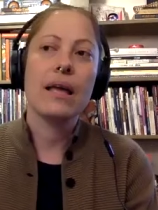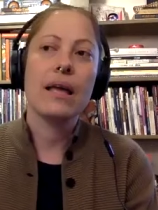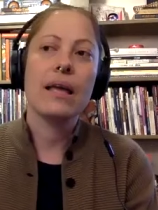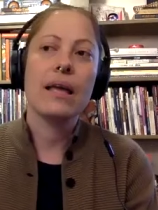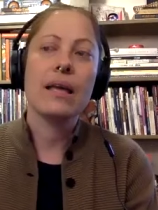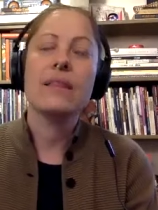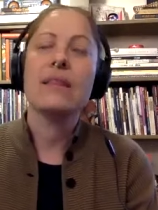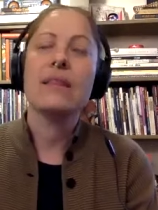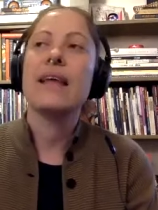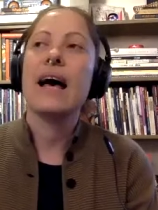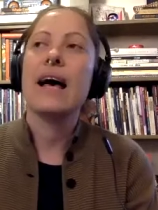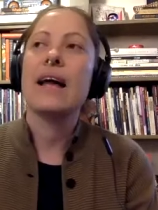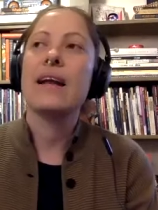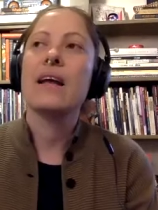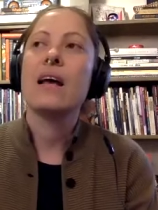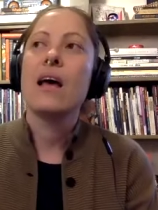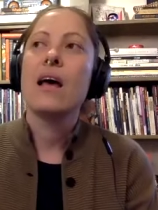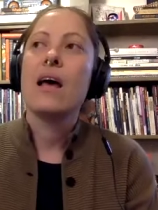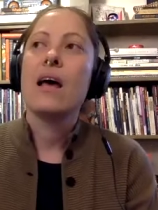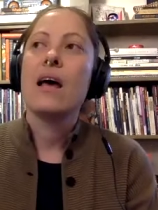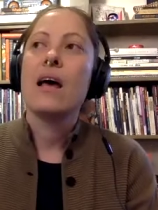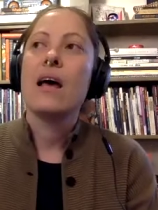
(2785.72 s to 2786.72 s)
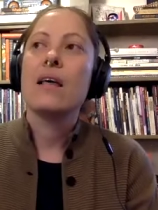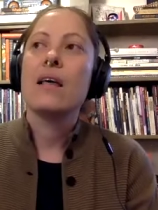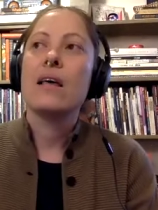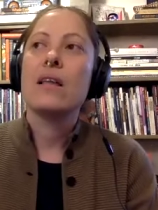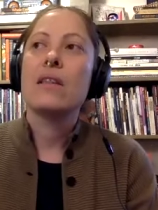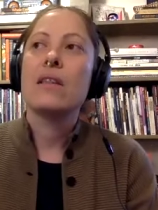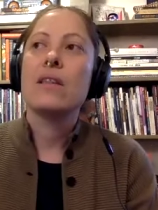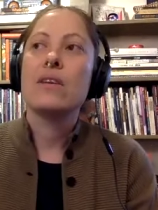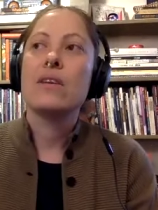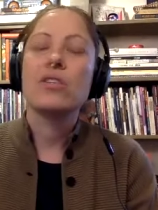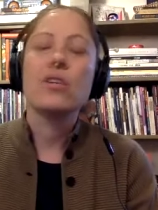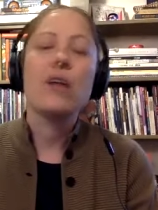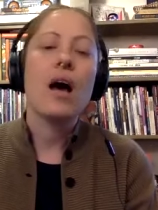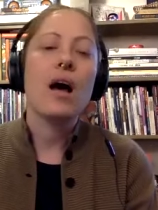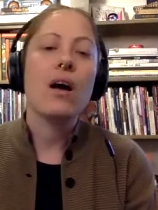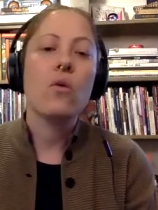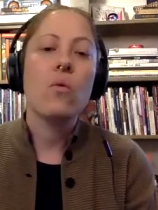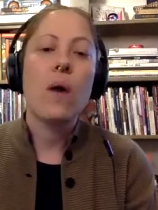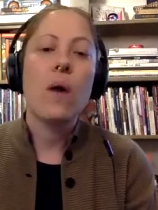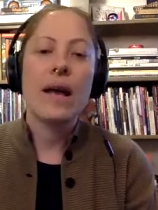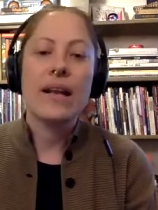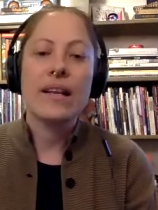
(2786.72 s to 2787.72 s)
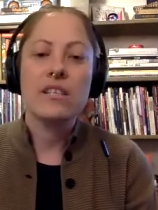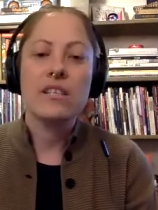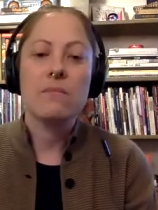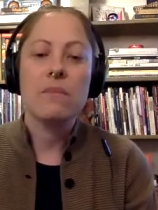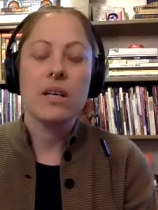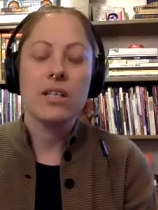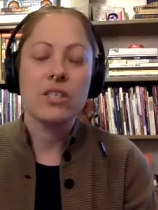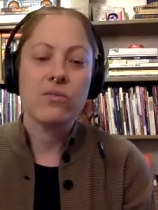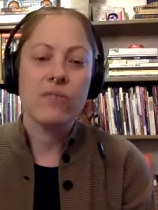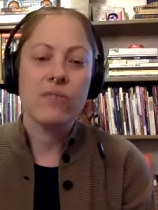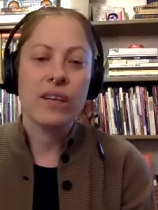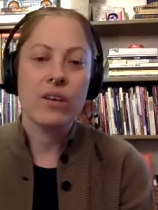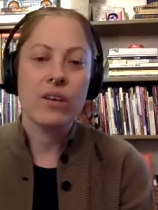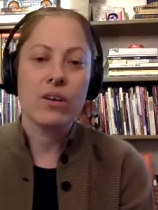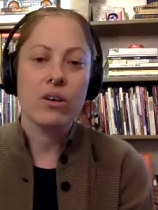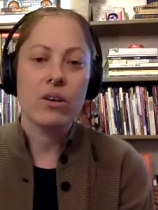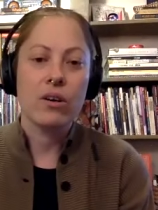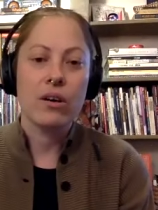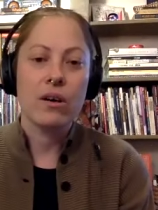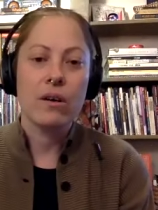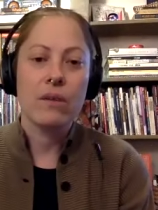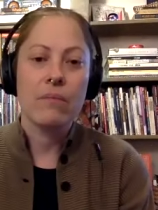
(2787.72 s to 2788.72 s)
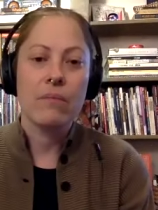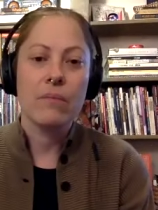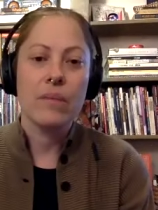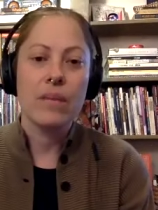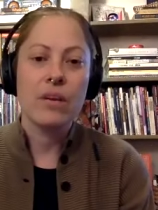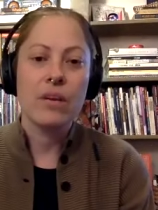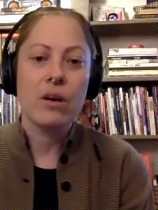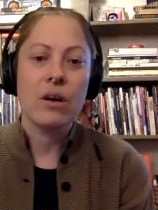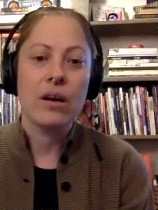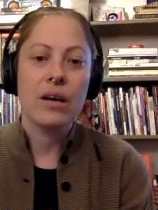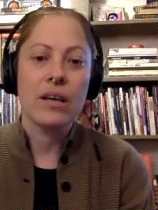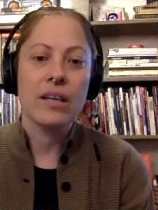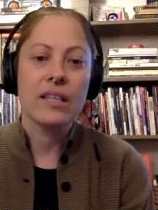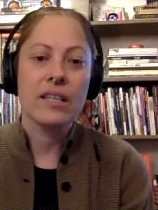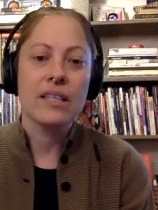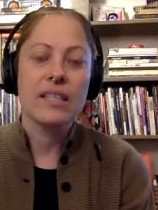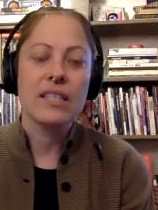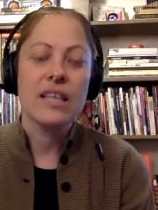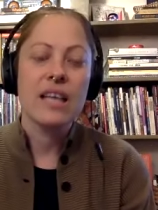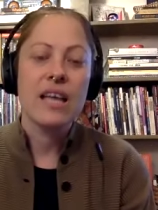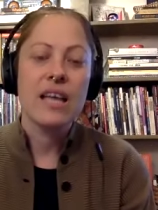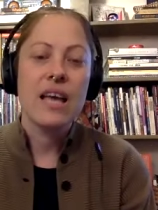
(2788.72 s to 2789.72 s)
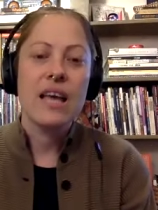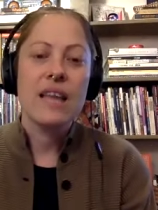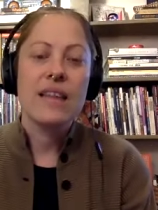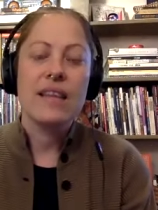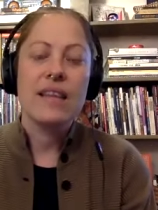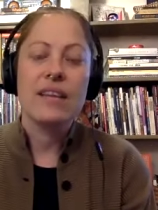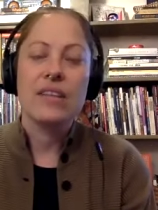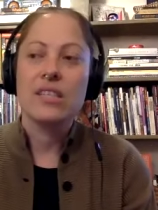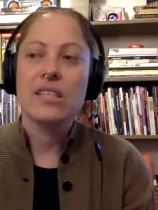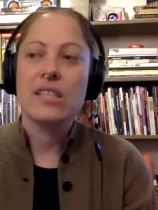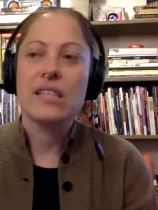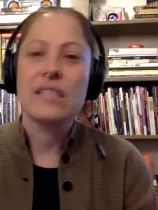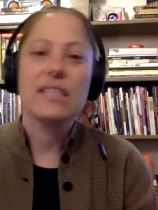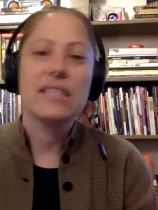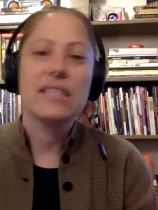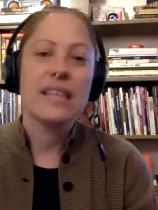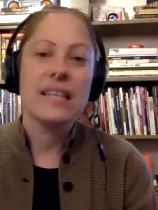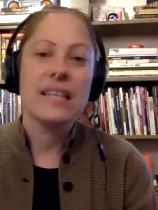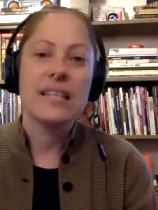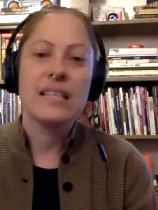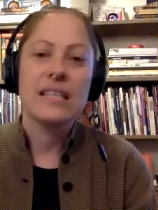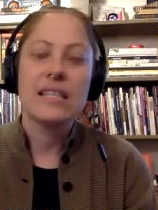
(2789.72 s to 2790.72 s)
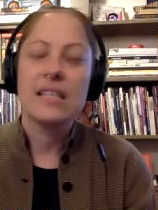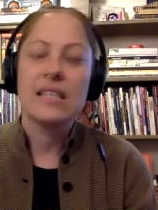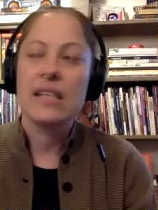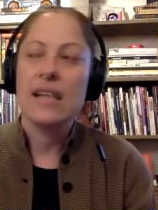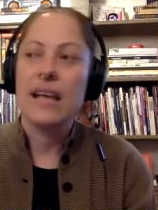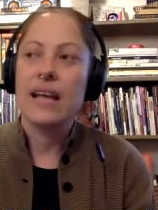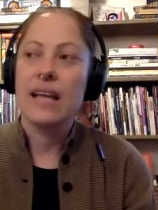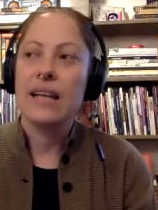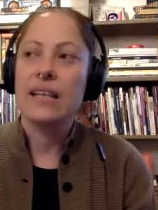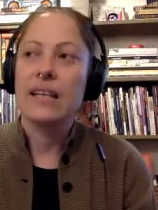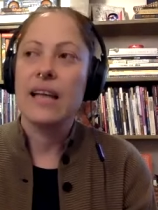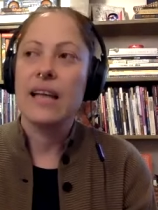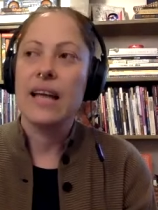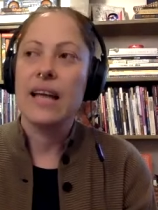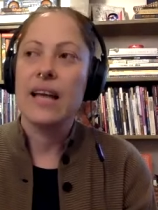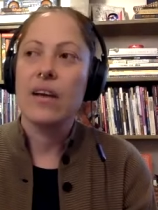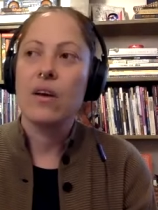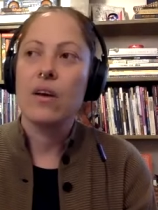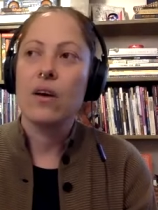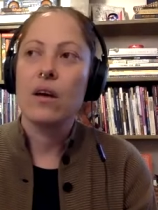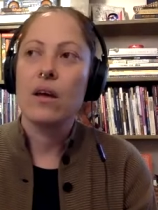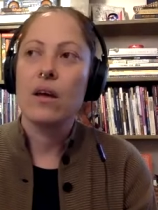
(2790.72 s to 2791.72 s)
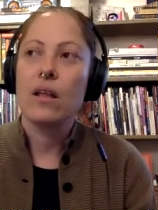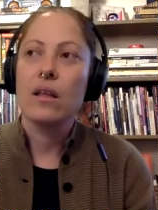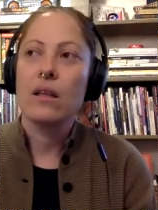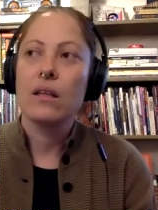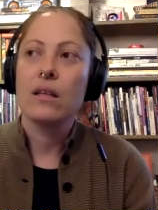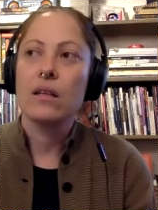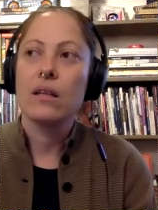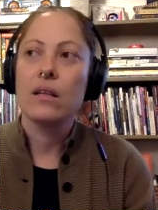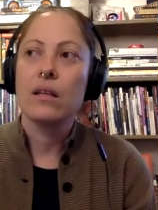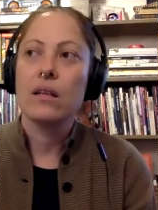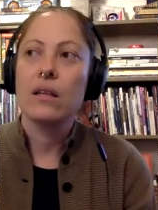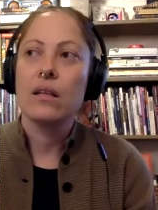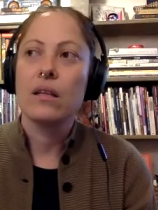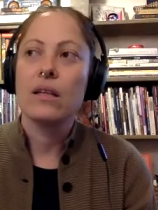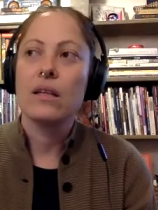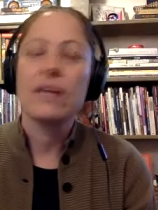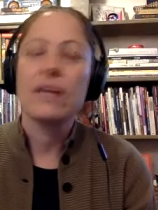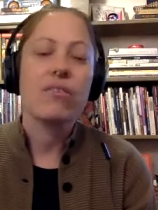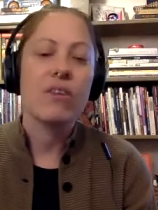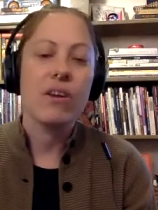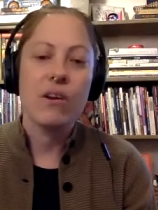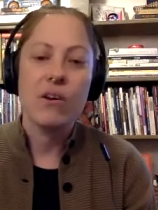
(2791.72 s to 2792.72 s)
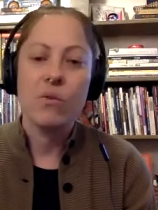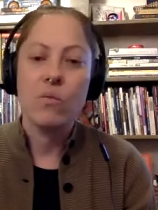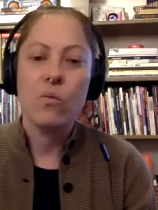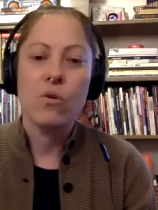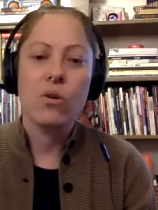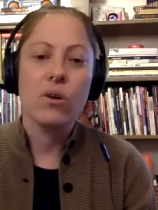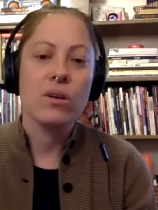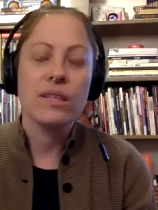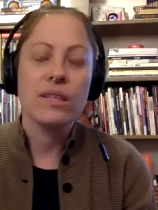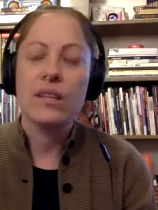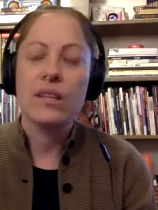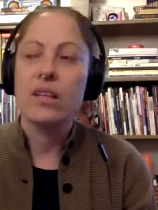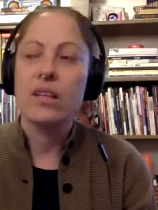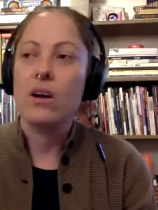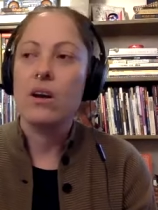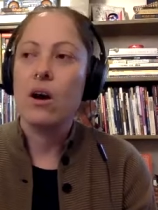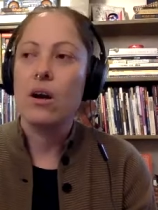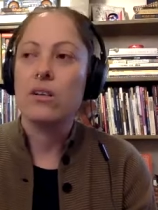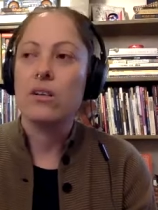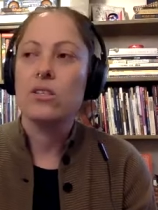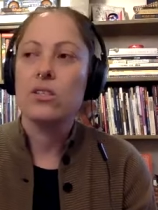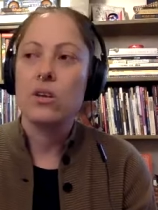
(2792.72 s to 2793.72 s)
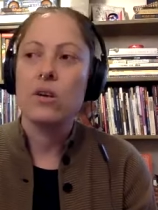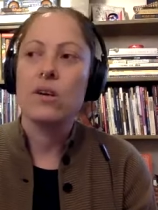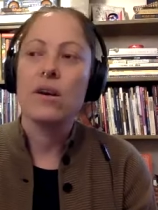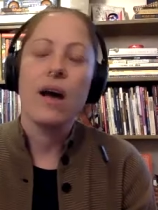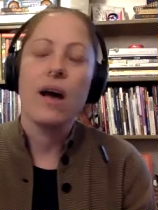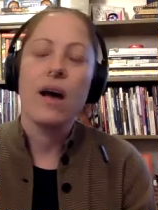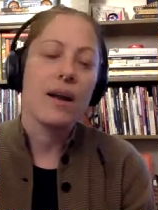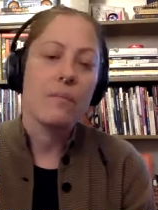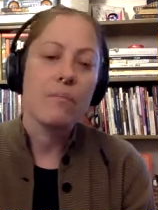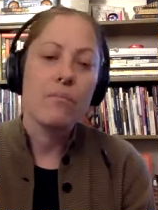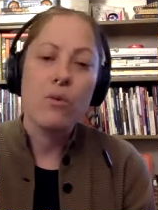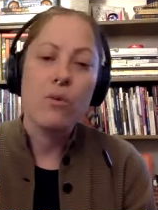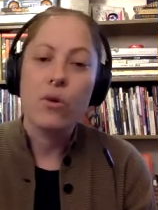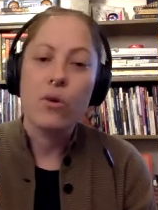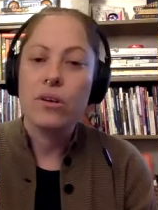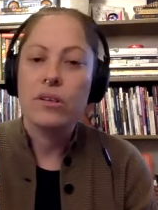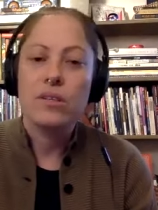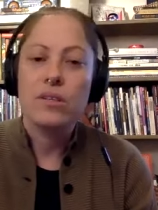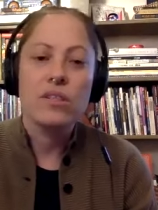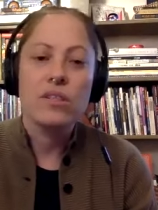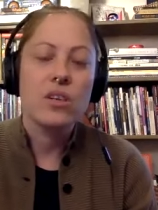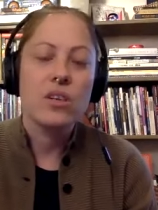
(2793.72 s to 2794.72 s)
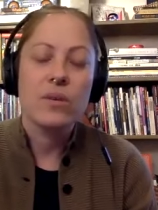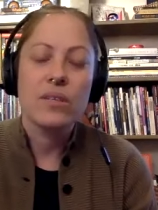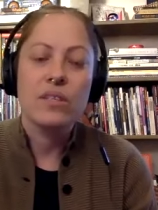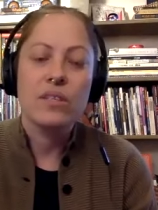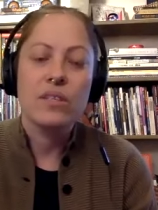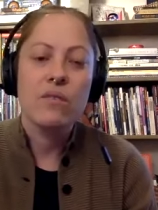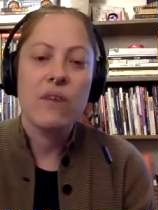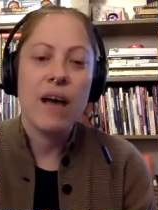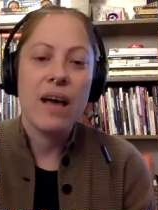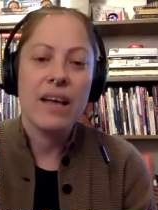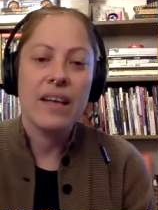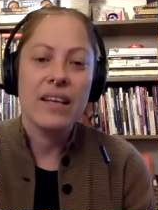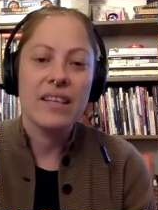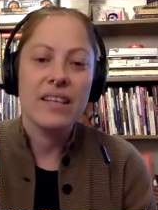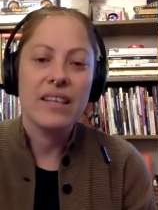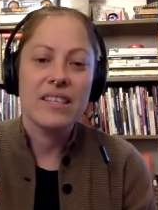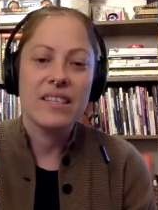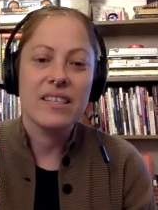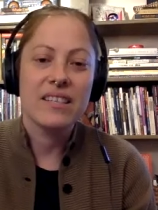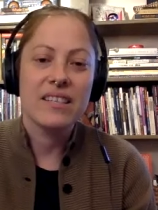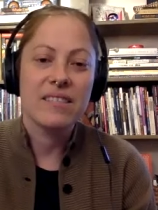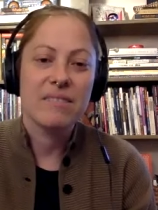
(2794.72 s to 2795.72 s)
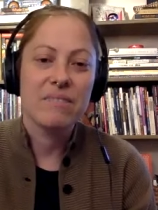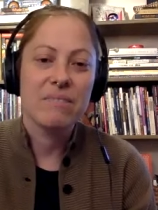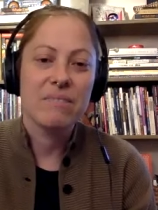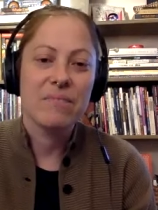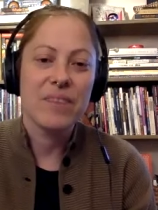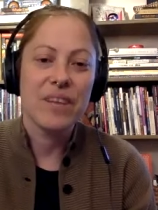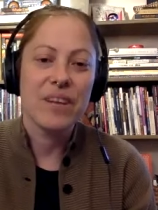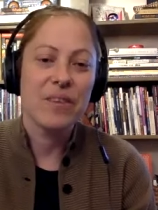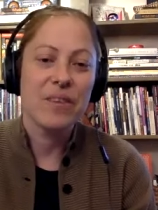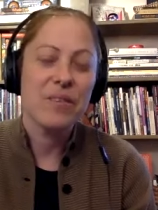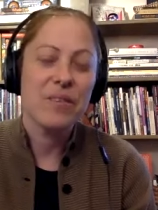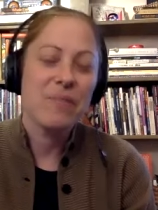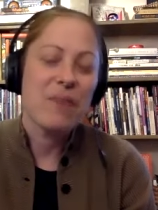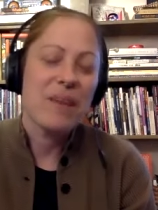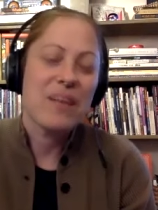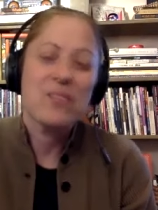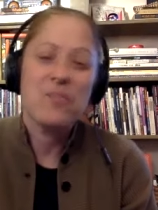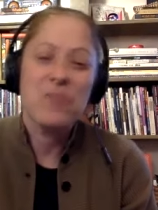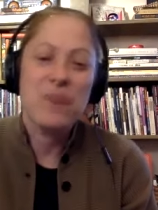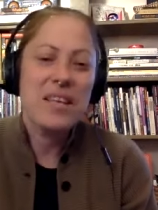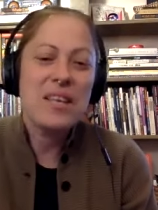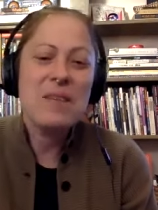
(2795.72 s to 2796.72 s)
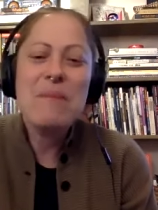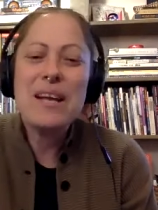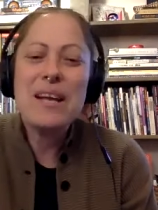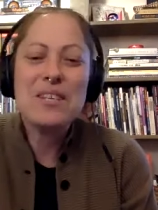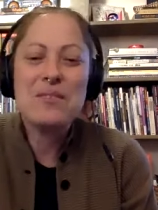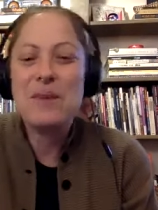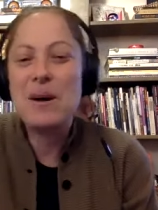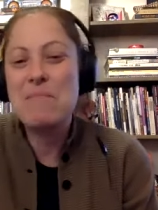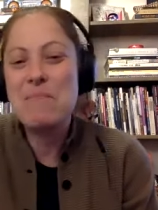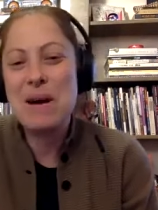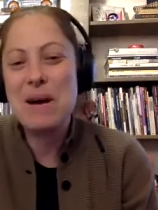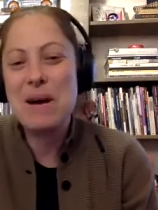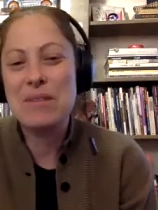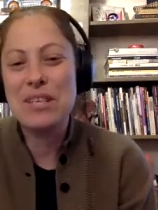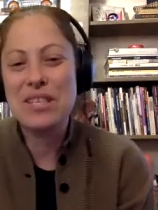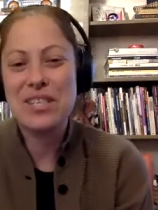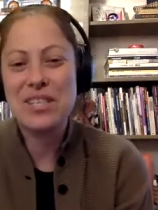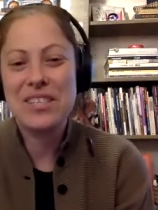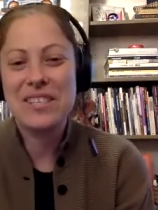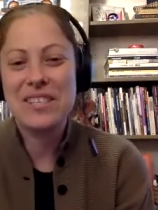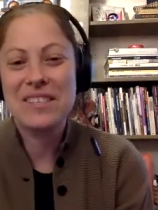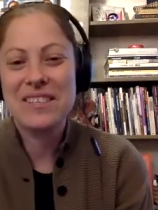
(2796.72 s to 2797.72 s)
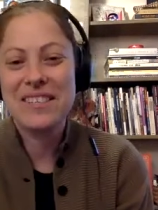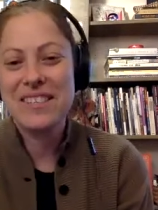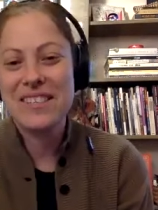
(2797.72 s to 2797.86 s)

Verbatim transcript: in that there's not quite as much rigor because there's this sense that like the literary world and the arts are not important so it's fine to you know might as well you might as well publish